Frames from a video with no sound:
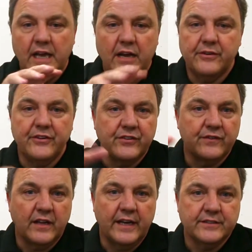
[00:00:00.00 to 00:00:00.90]
areas
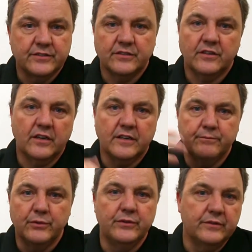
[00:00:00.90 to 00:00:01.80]
of light and dark
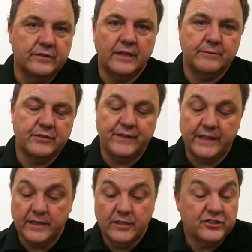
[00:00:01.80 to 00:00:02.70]
and mood and
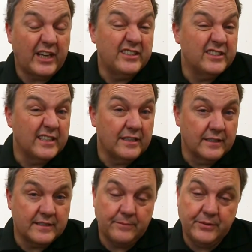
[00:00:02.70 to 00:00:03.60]
atmosphere, changing the
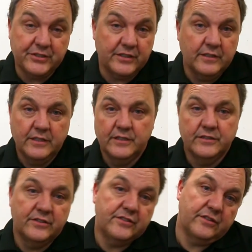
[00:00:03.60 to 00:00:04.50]
colour temperature
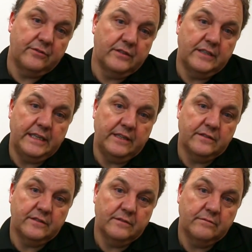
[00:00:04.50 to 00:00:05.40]
to suit the
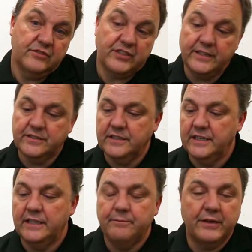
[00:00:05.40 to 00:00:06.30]
needs, changing
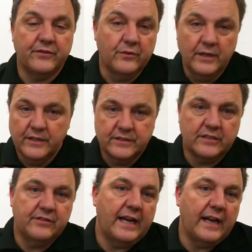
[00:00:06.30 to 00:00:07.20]
the bezel
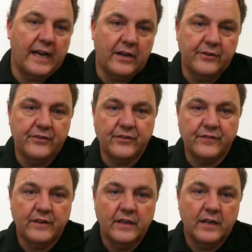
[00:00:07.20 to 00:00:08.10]
to create areas of